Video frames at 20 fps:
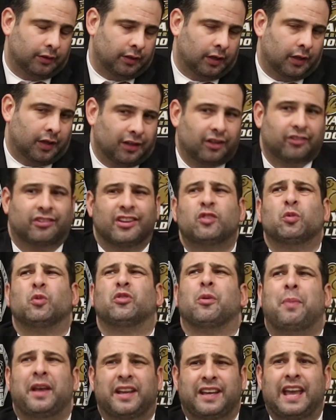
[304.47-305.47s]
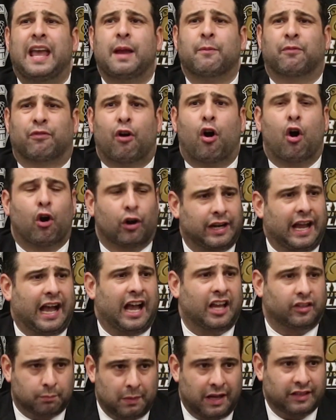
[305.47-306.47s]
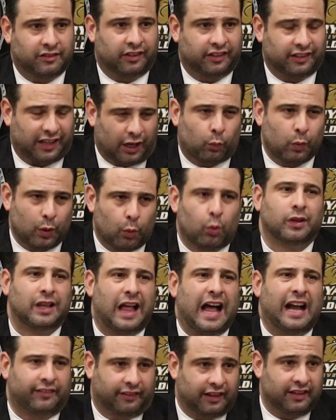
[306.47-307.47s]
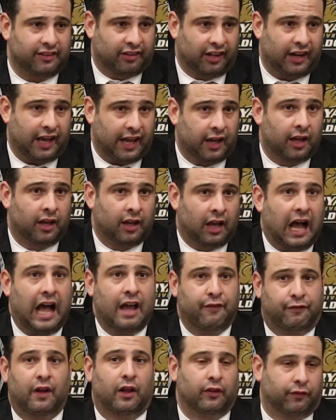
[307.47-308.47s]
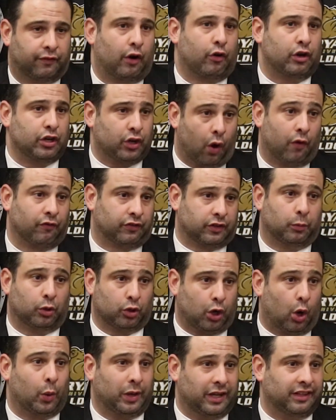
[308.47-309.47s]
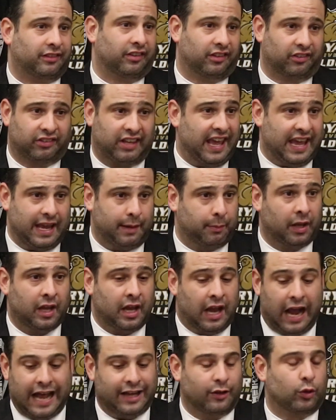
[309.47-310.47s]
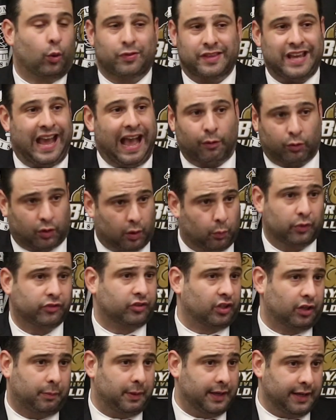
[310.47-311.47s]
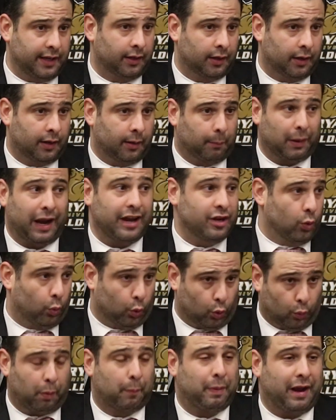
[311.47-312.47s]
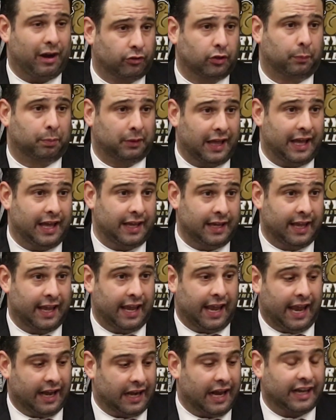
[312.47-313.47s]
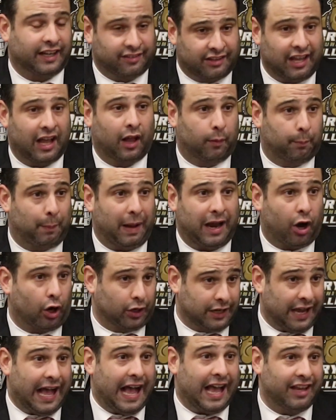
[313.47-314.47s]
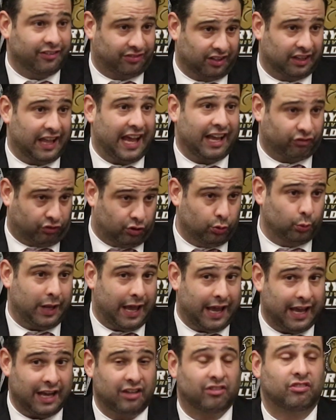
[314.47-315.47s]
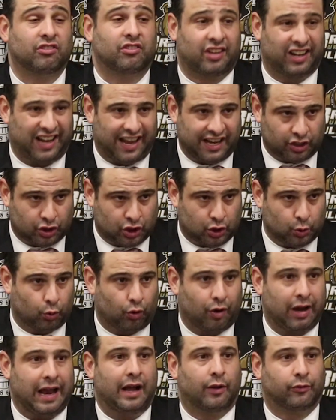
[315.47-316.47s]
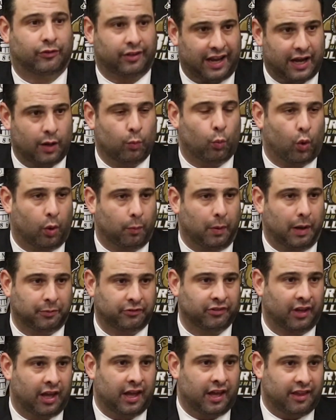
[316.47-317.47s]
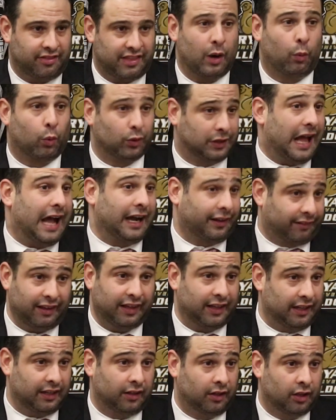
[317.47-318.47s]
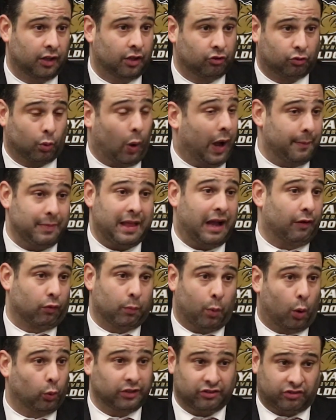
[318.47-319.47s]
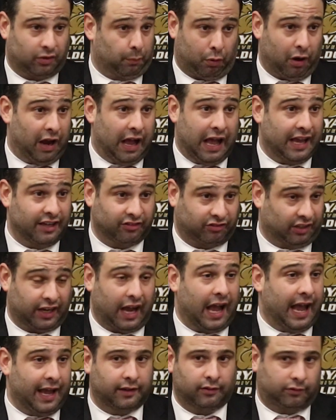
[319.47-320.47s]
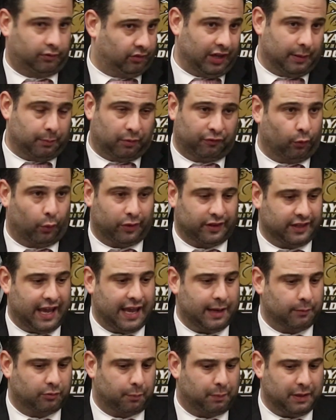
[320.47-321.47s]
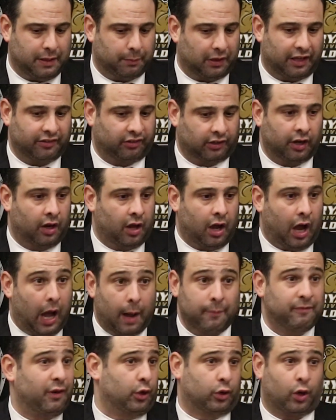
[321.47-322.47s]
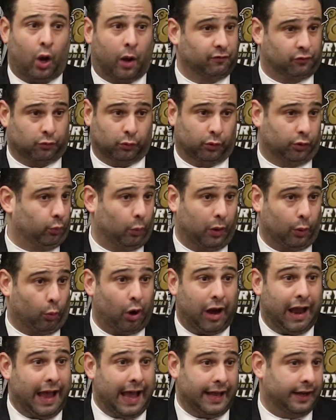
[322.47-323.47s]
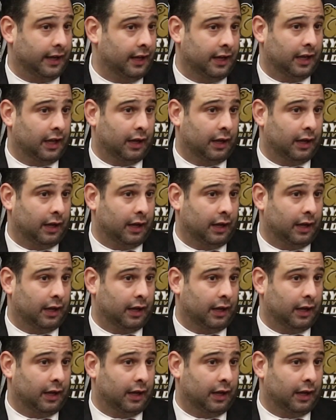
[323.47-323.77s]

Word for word: And this was a big game for our guys mentally. Like we were locked in today. I felt very comfortable going into this game. I didn't know what the outcome was going to be, but I knew we were prepared to play. And I could tell by our guys the last two days, today in shoot around, today in warm ups, they were locked in. So I'm not remotely surprised. Like I said before the game to people, I said, I'm very comfortable with where we're at.